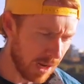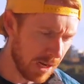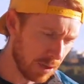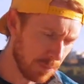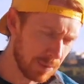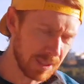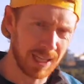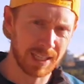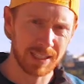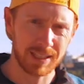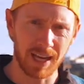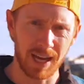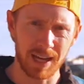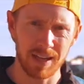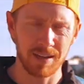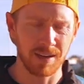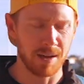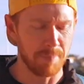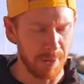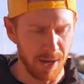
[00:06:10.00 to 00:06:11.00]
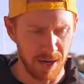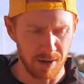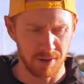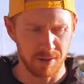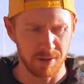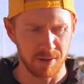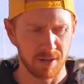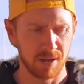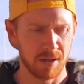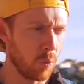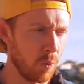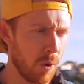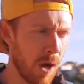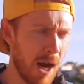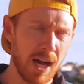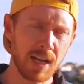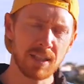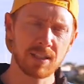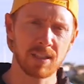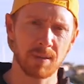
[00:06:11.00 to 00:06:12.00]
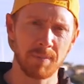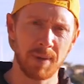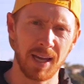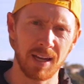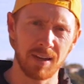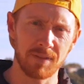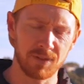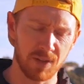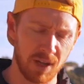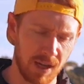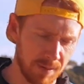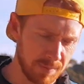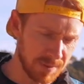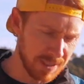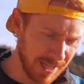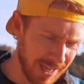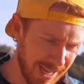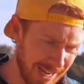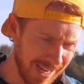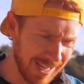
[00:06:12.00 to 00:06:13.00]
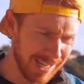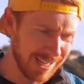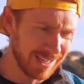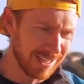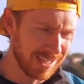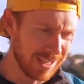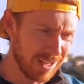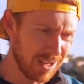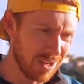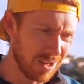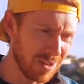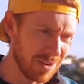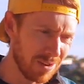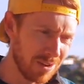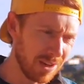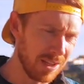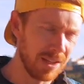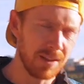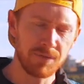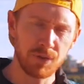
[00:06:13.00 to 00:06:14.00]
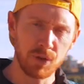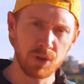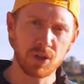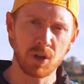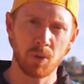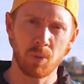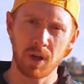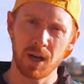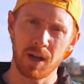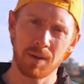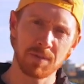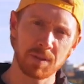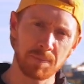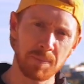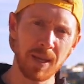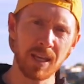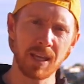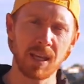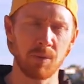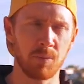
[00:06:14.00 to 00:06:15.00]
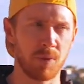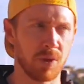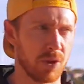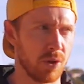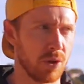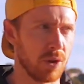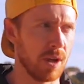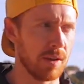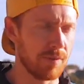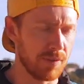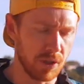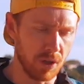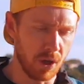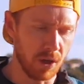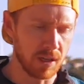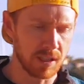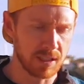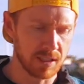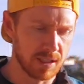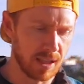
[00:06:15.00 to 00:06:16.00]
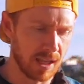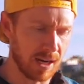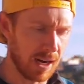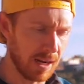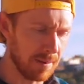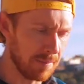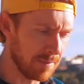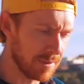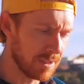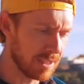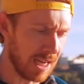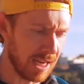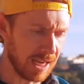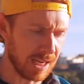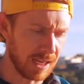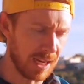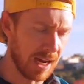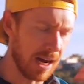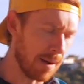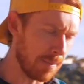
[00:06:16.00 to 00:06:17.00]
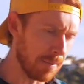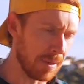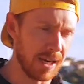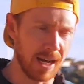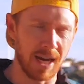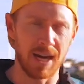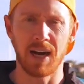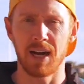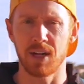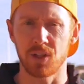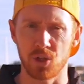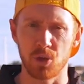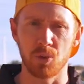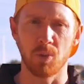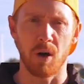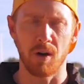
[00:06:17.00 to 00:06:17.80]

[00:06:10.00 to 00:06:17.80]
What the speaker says: anyone like that, a parent, ask them ahead of time, say, hey, in the future when I'm speaking with you, if you notice that I'm saying and ah too